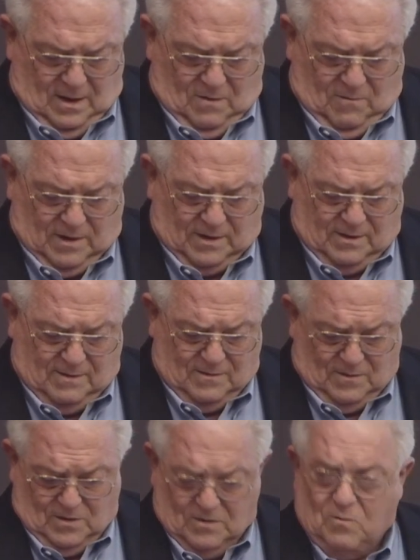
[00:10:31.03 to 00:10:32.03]
what could,
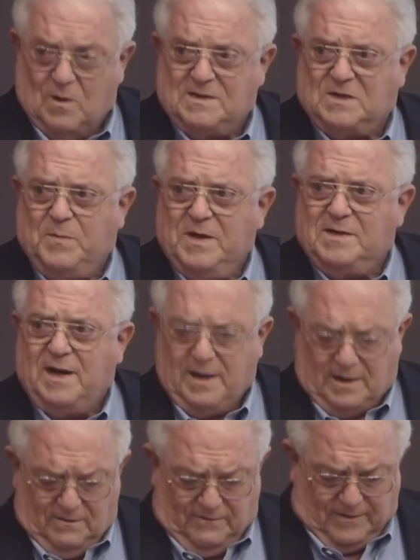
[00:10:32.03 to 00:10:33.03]
could once be
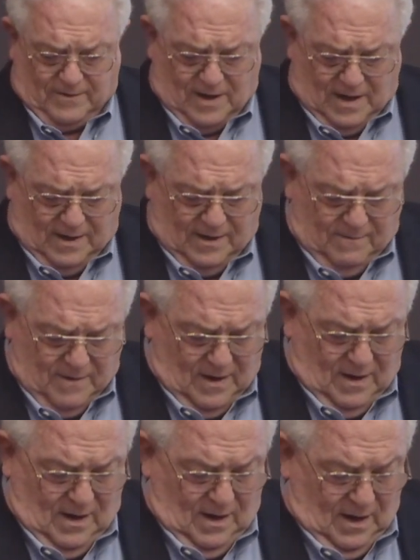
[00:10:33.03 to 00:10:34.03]
taken for granted
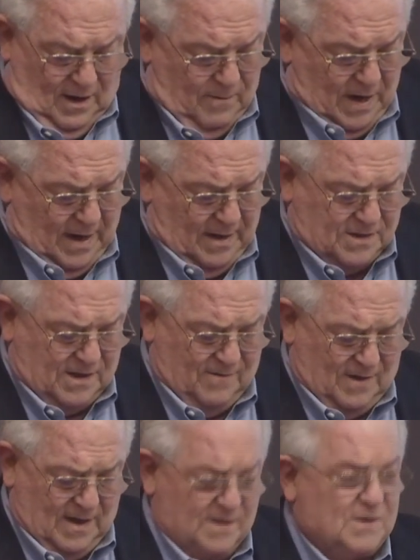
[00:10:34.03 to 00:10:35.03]
in managing
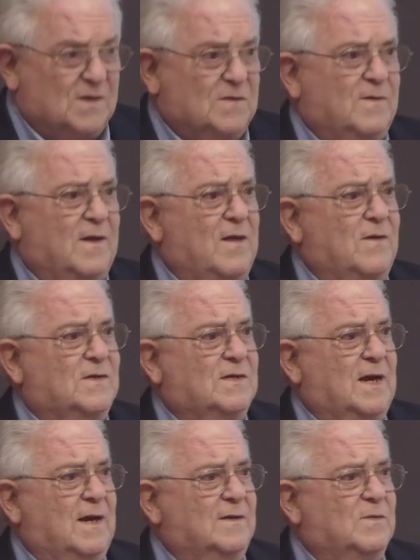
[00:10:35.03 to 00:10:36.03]
relations with other
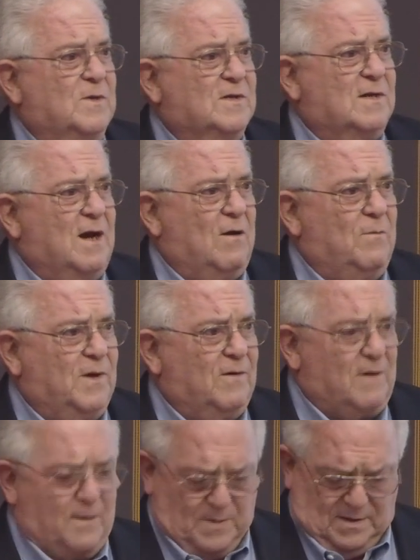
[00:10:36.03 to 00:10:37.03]
states must now be
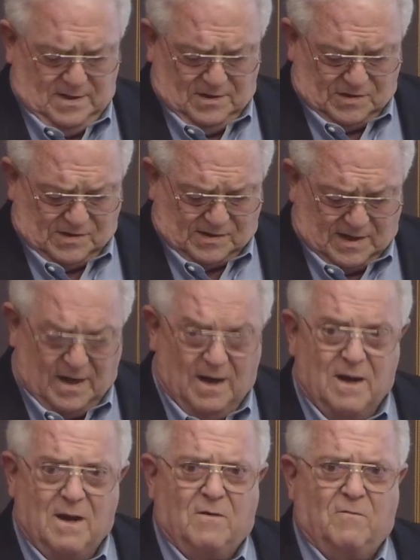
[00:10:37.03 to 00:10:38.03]
repetitiously
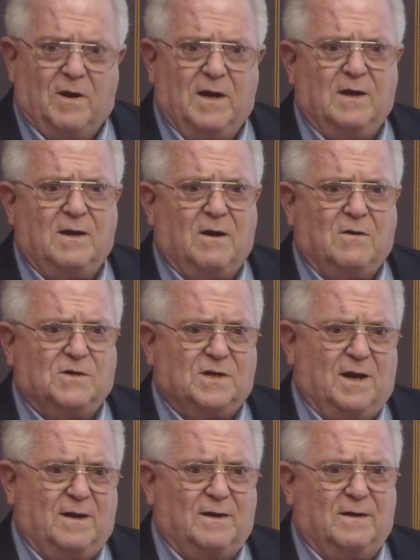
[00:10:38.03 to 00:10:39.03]

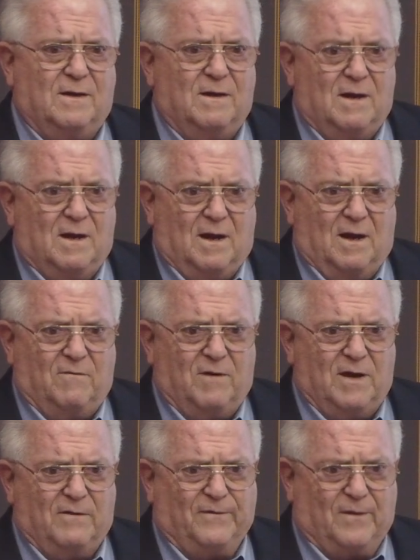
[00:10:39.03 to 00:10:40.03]
renegotiated and
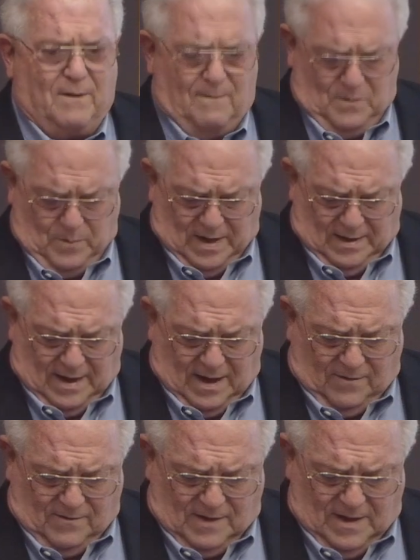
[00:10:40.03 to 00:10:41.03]
reaffirmed
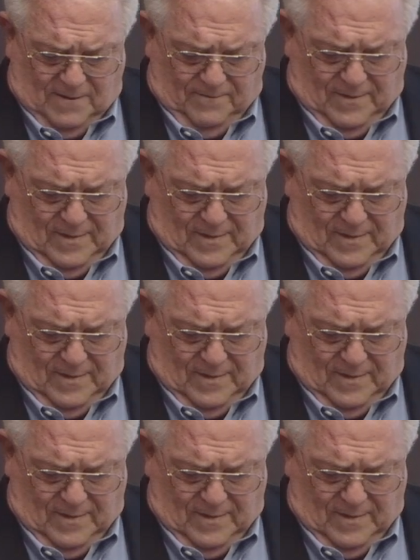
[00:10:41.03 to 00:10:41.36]
bilaterally.